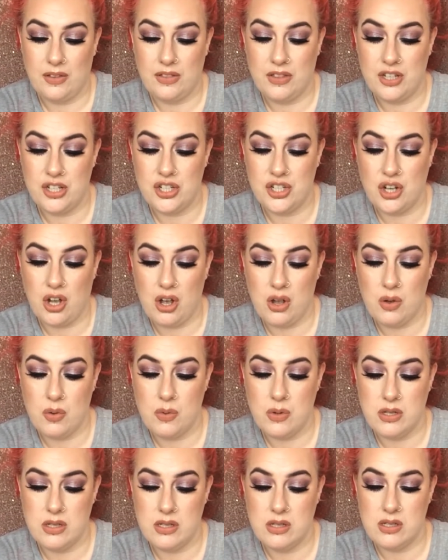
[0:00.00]
Shock
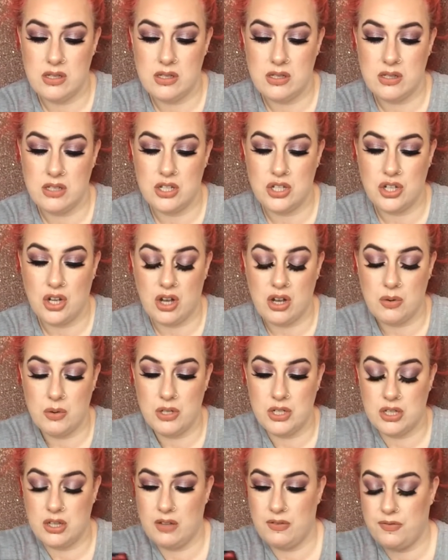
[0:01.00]
ones, the Shock,
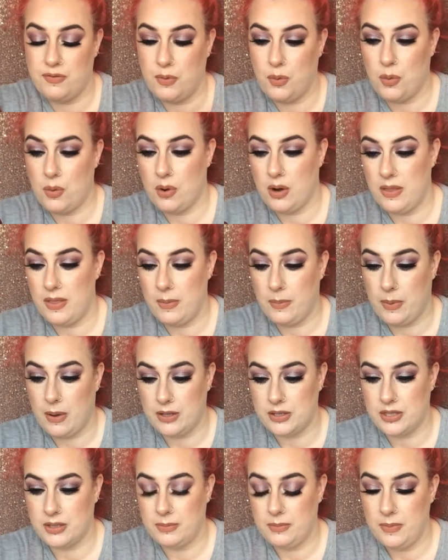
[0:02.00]
which are the 4 on the
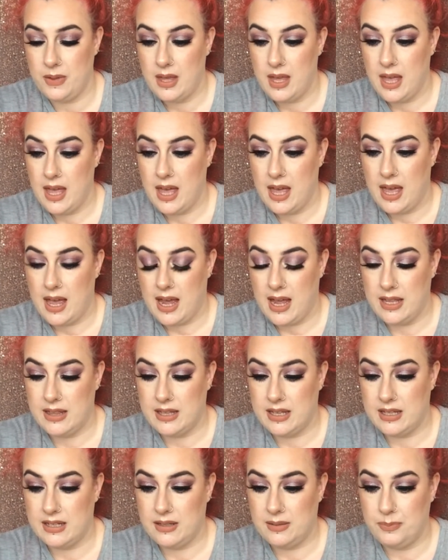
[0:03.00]
bottom, and
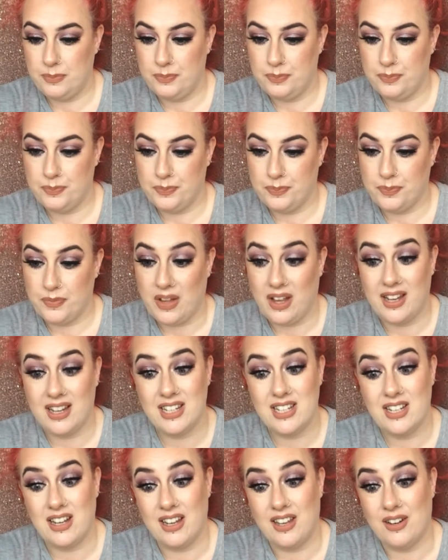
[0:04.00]
then I
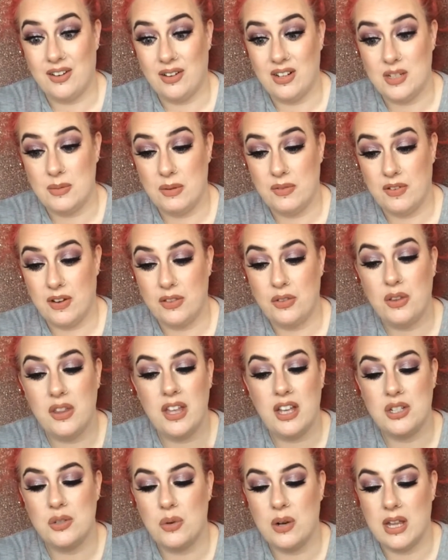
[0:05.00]
actually like it all, to be fair. The
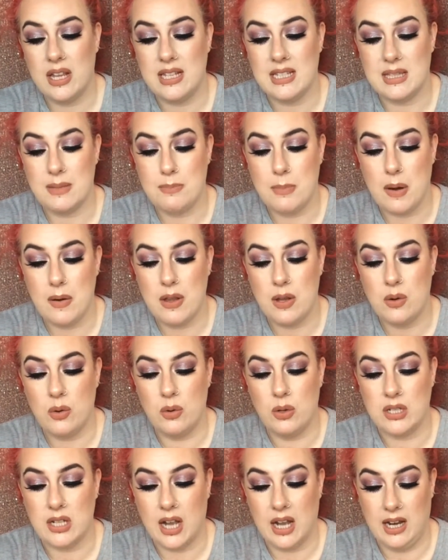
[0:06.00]
only thing I don't like is the
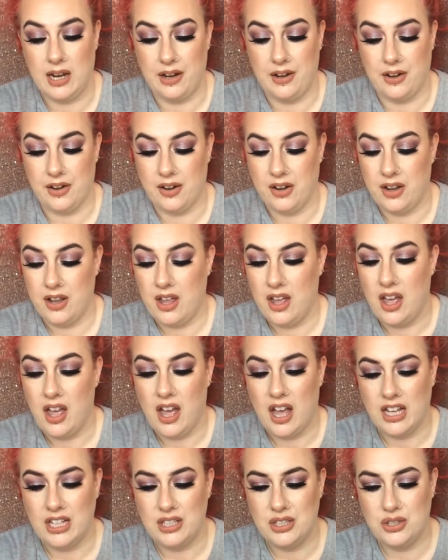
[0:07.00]
Marigold eyeliner.
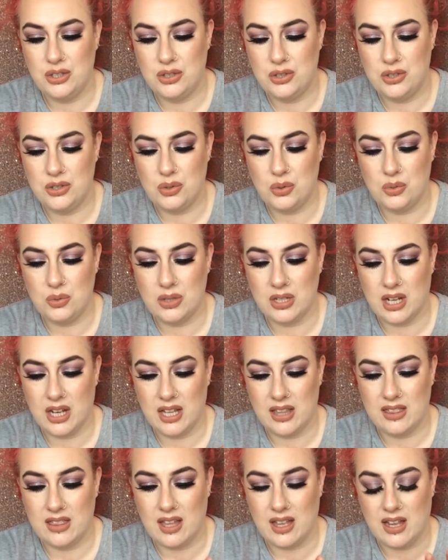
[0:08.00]
Don't
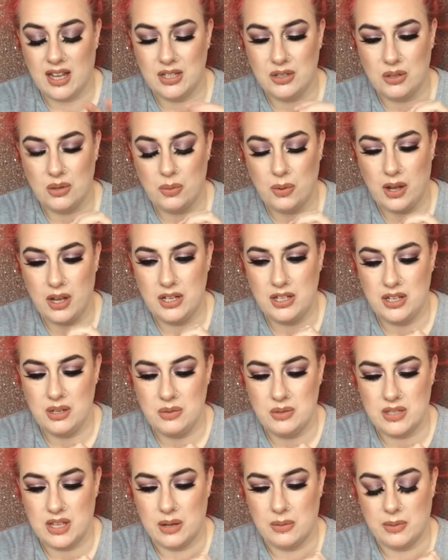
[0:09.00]
like that. I don't know what I'd
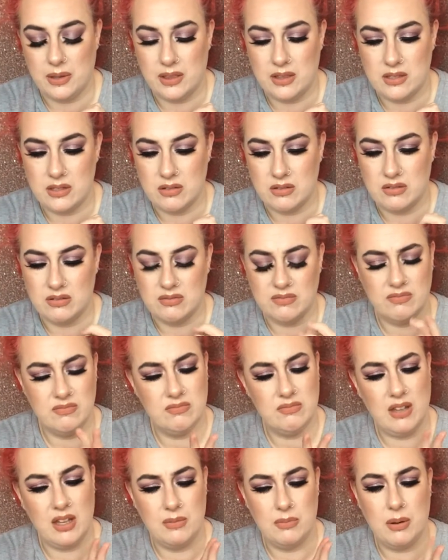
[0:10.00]
use that with, so
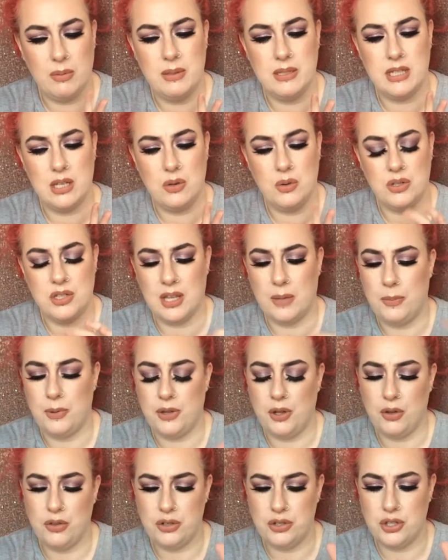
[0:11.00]
I'd probably say no to that. But
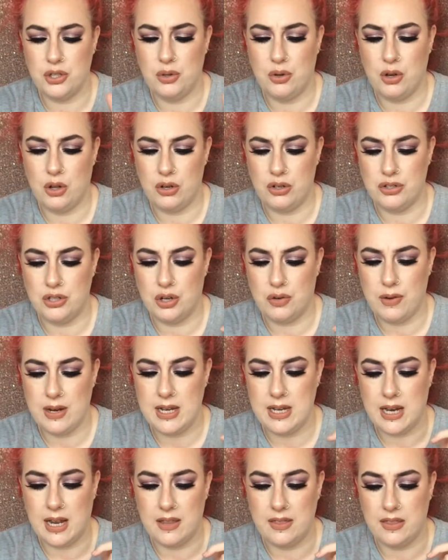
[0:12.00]
the other 2 colours, the
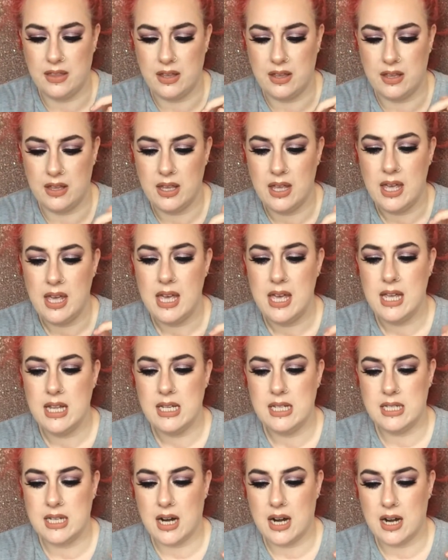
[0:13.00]
green and the
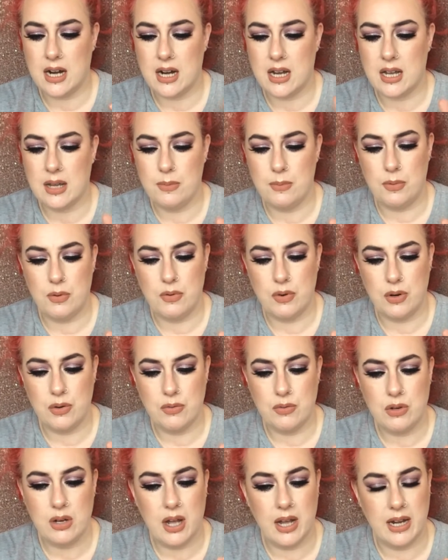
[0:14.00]
dark
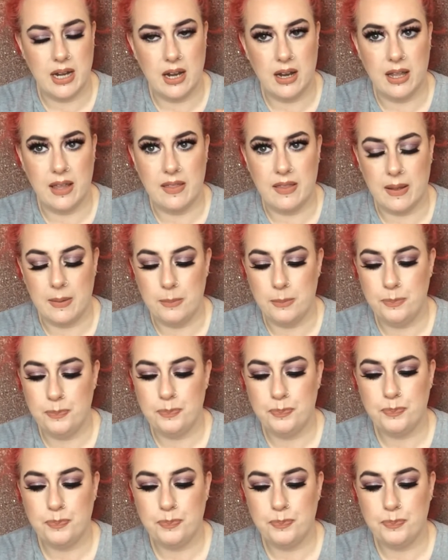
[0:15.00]
maroon, I'd like them.